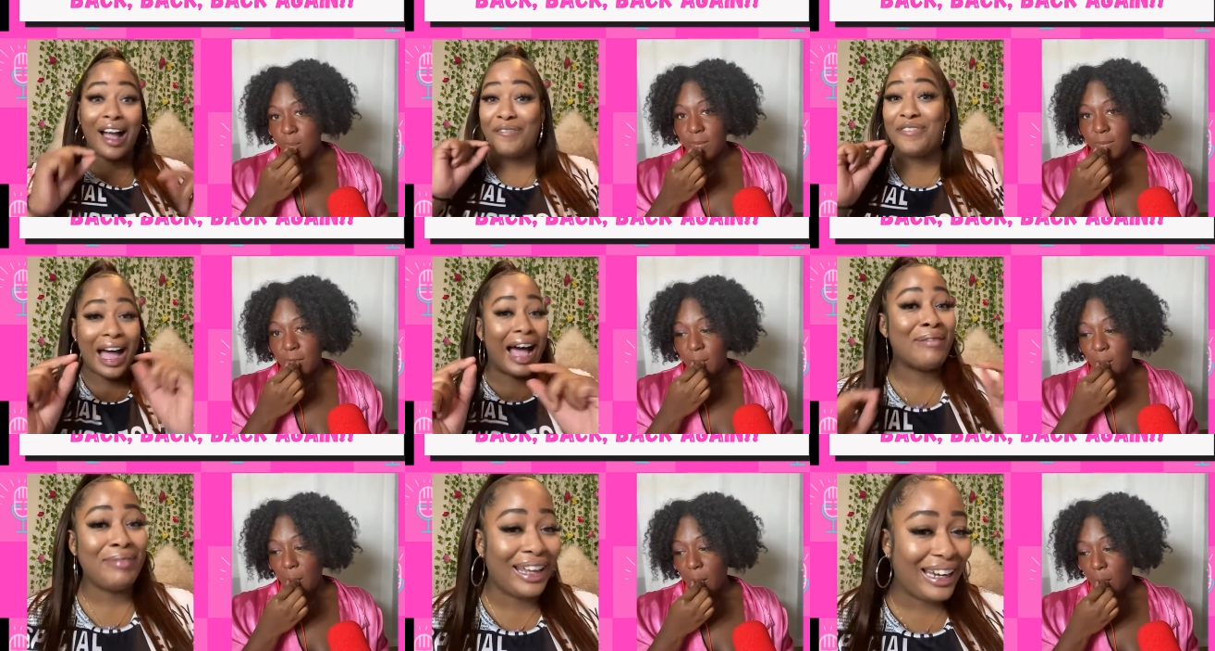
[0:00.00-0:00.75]
Speaker 1: 5
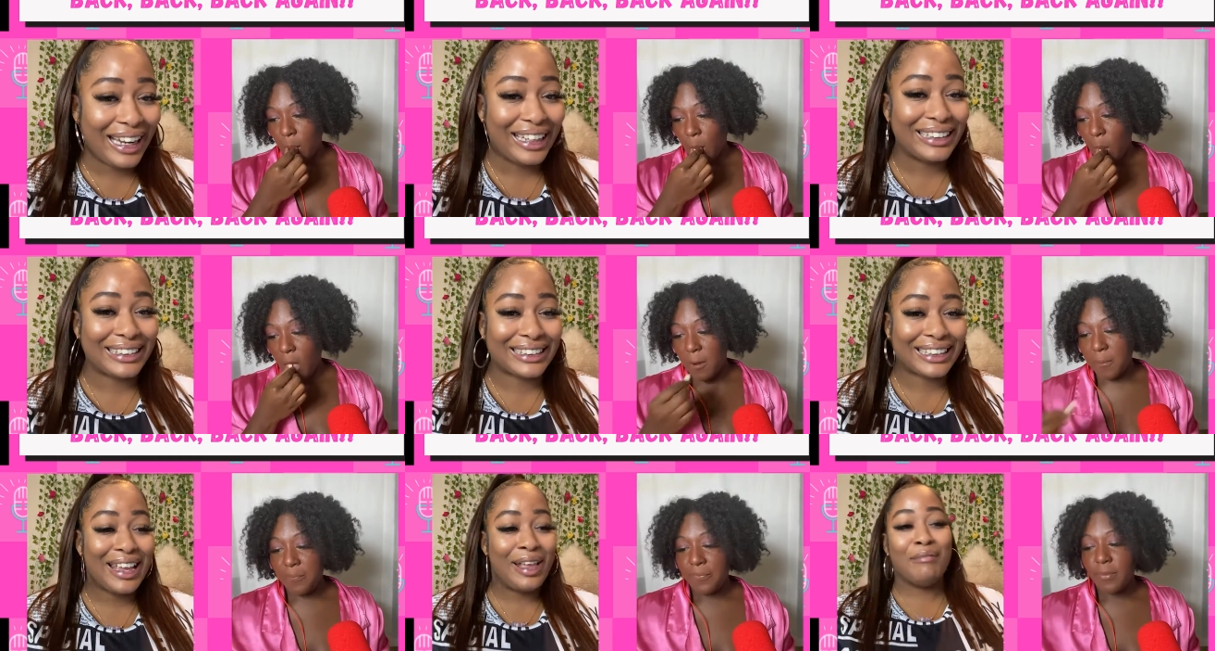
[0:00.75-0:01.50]
minutes
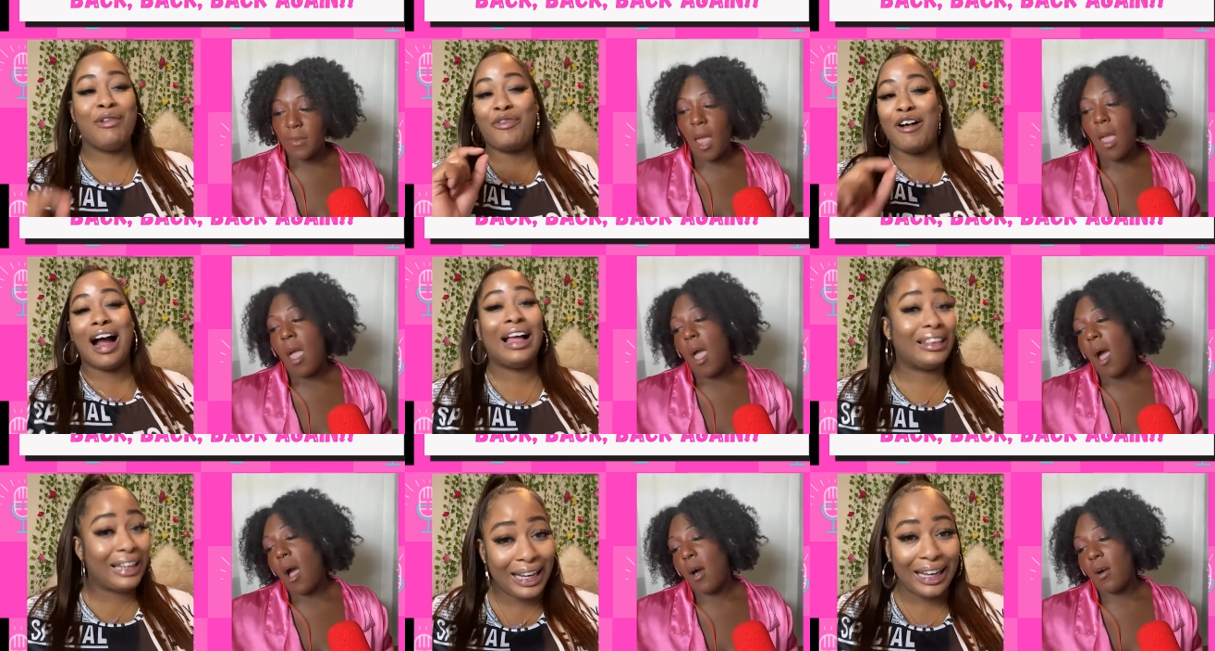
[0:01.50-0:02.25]
before I
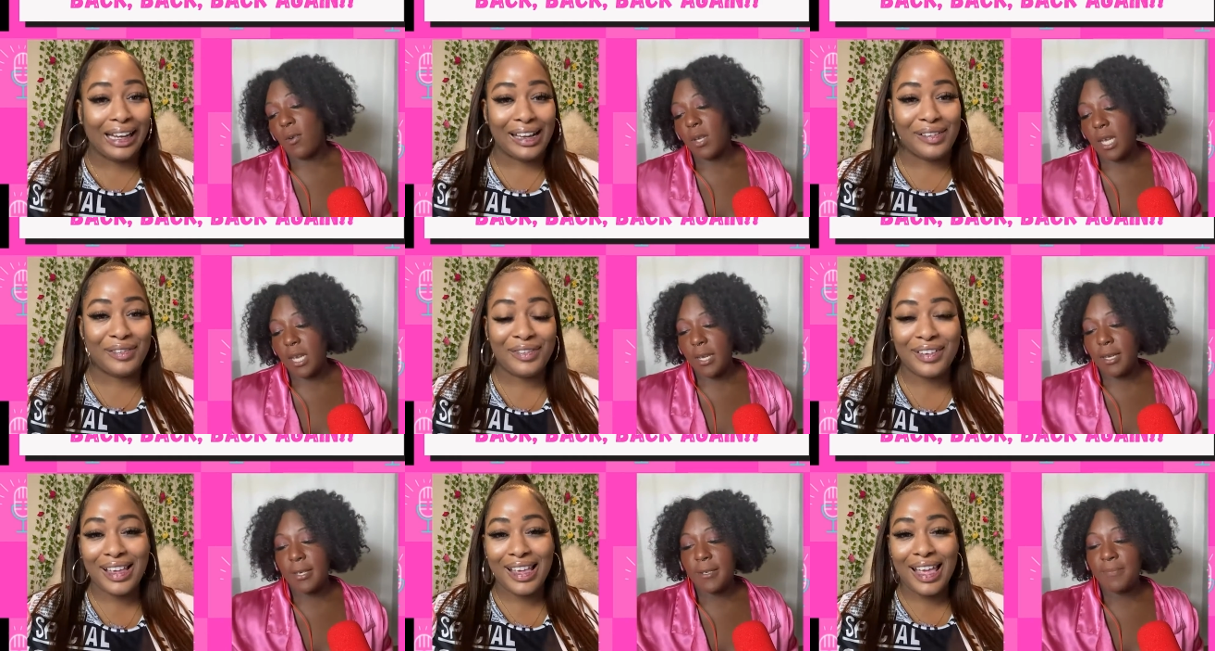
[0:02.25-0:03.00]
Speaker 2: leave. Oh,
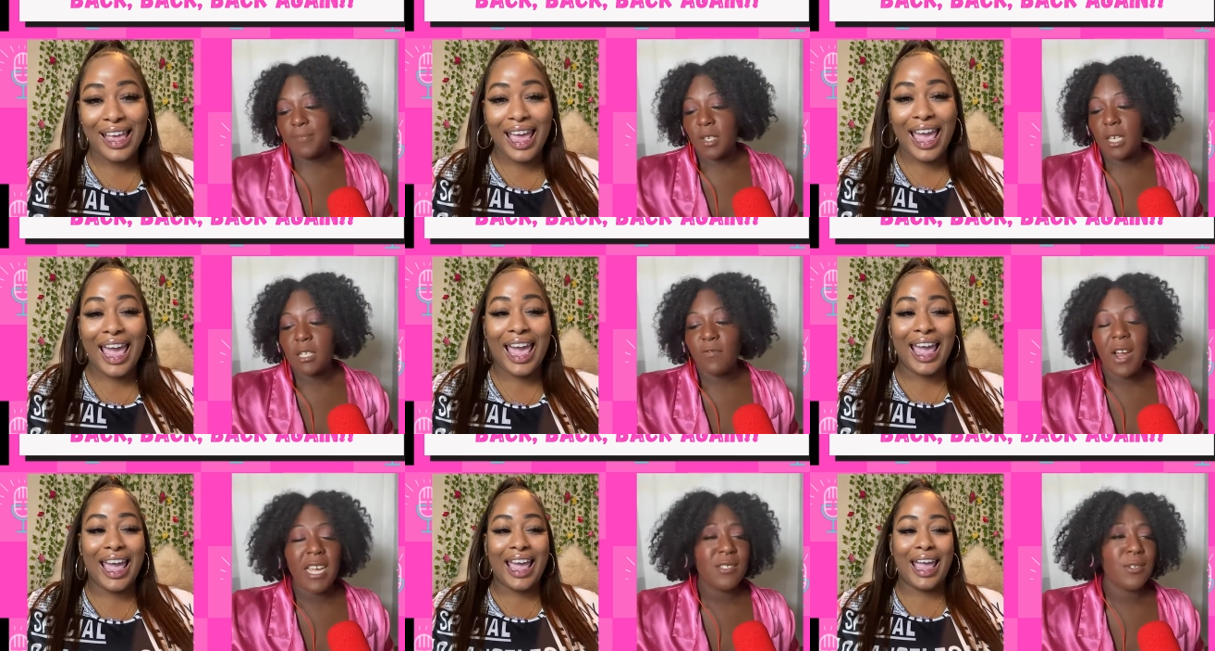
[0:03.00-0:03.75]
yeah. Because Frank's
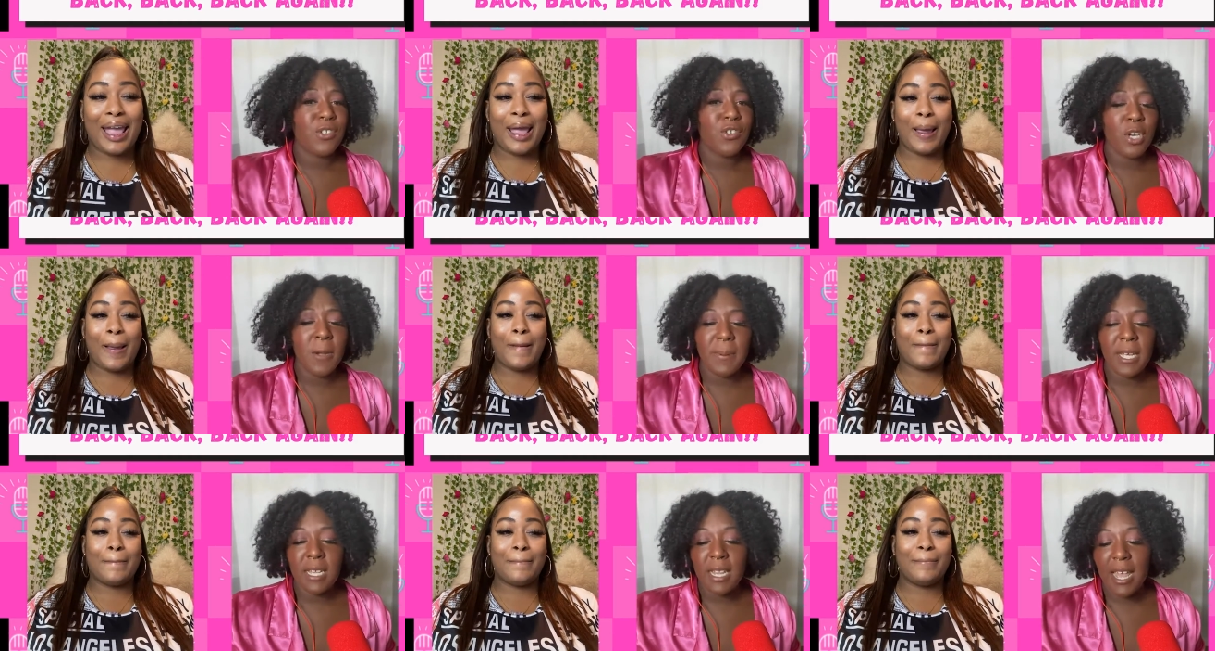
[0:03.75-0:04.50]
was tripping.
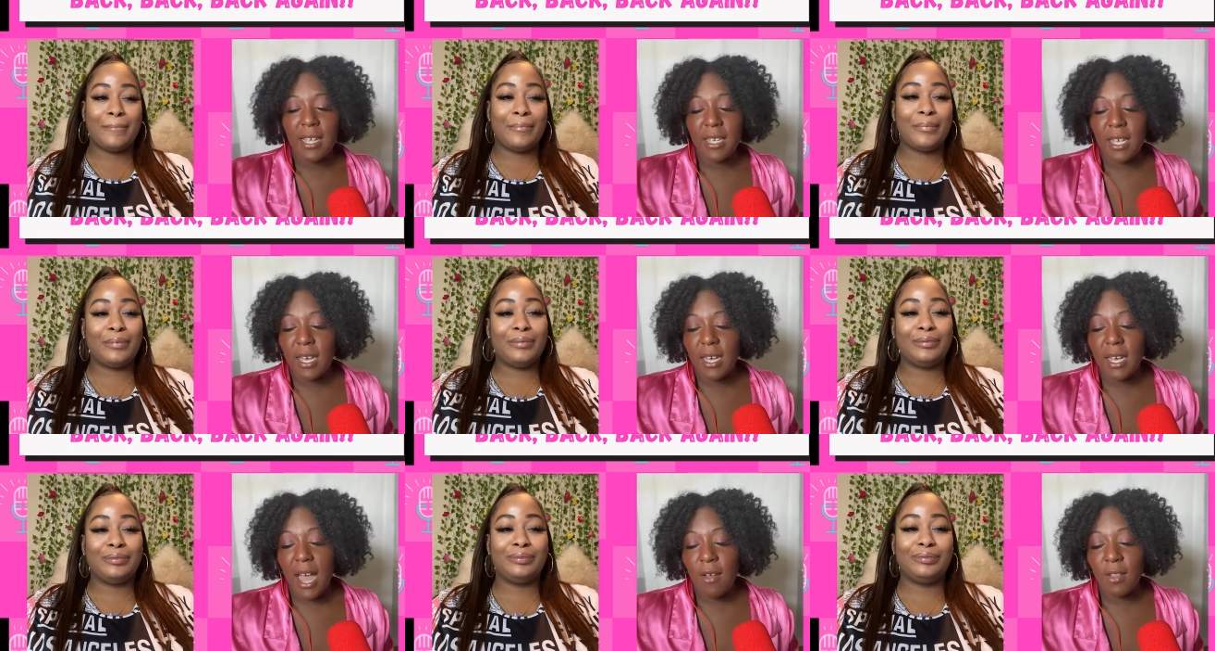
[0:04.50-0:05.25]
I
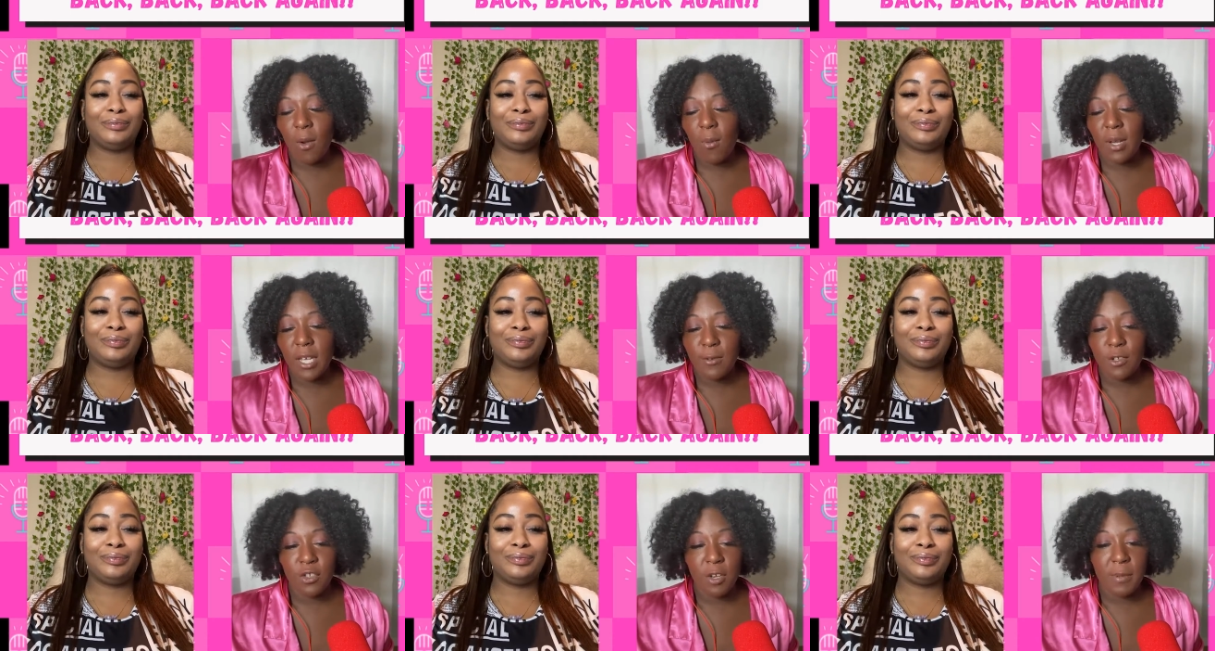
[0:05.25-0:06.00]
don't know what he was
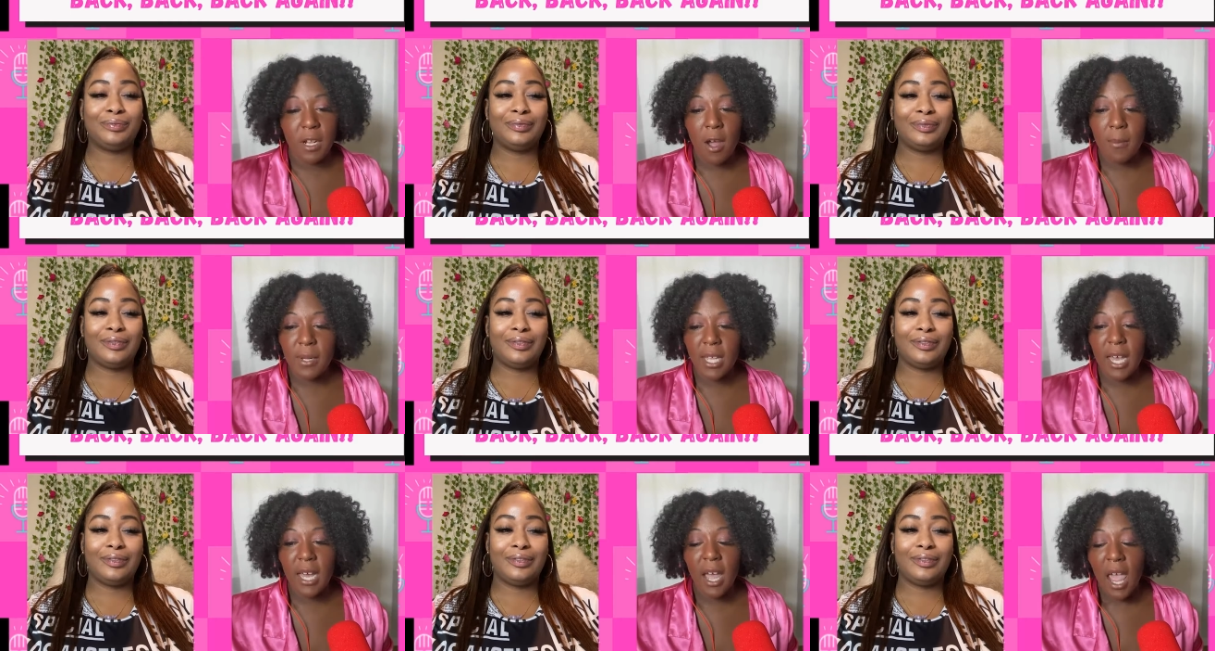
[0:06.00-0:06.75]
tripping on, but yeah.
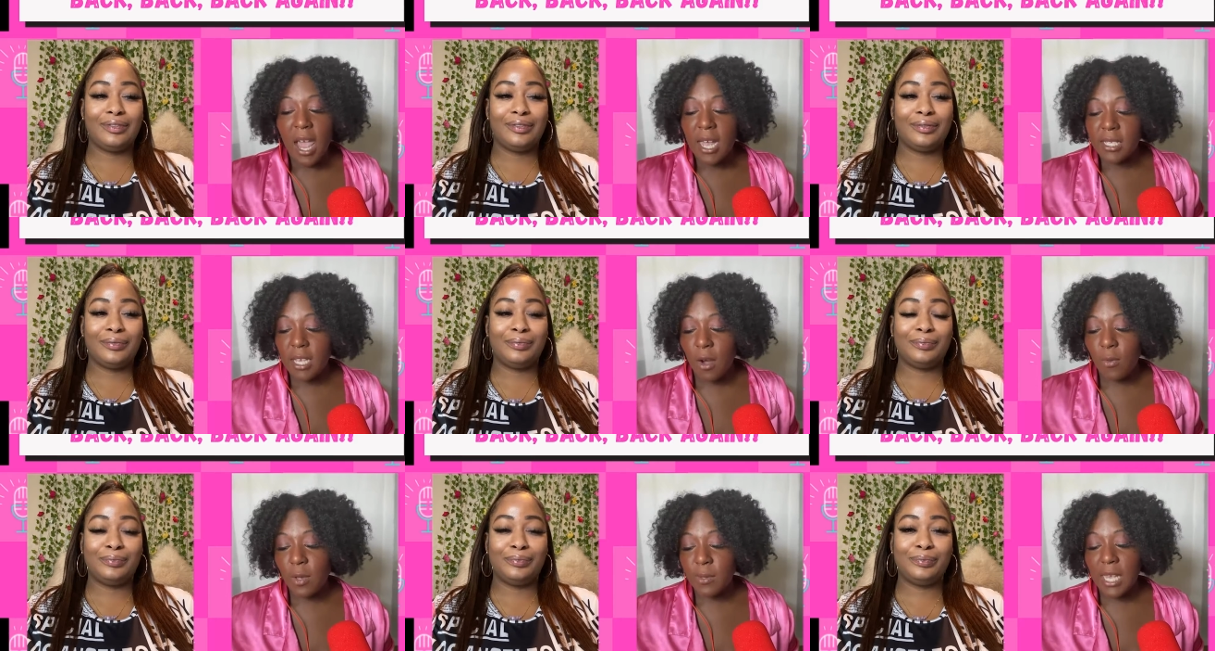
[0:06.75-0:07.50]
So we
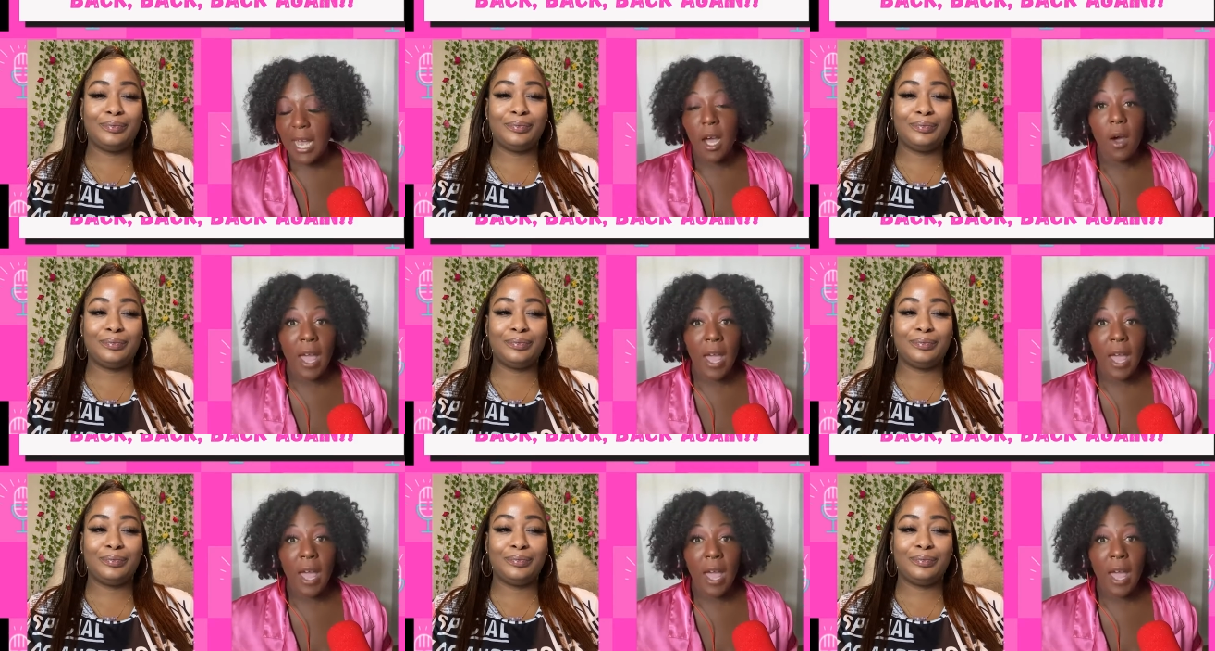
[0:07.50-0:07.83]
was like, okay,